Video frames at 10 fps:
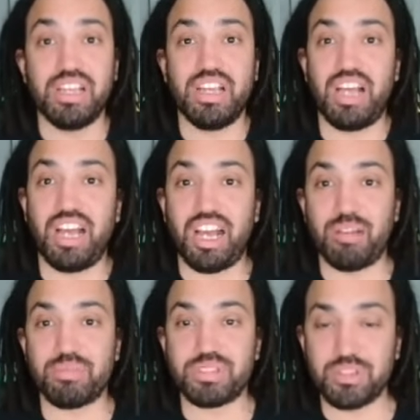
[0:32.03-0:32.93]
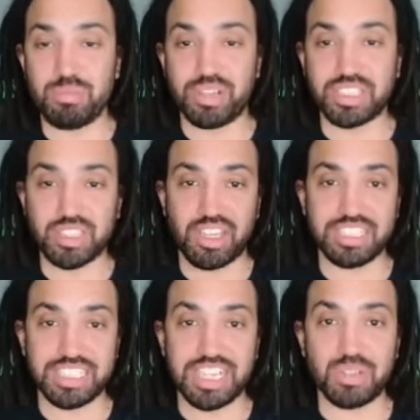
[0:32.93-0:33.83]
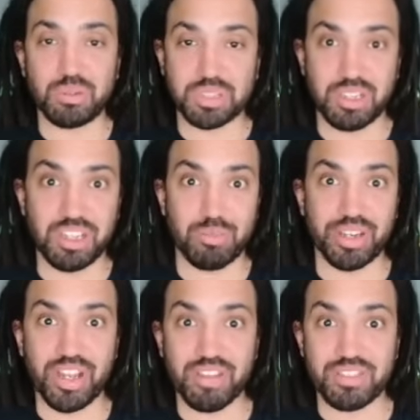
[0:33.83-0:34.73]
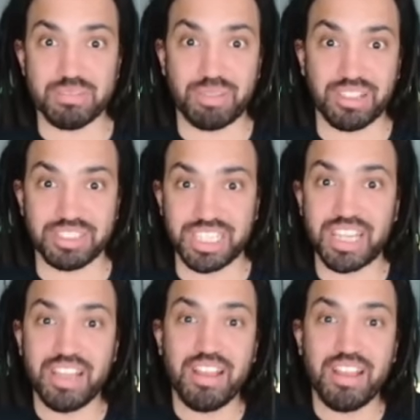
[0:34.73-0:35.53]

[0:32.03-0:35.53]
I'm super excited and also a little bit nervous about it.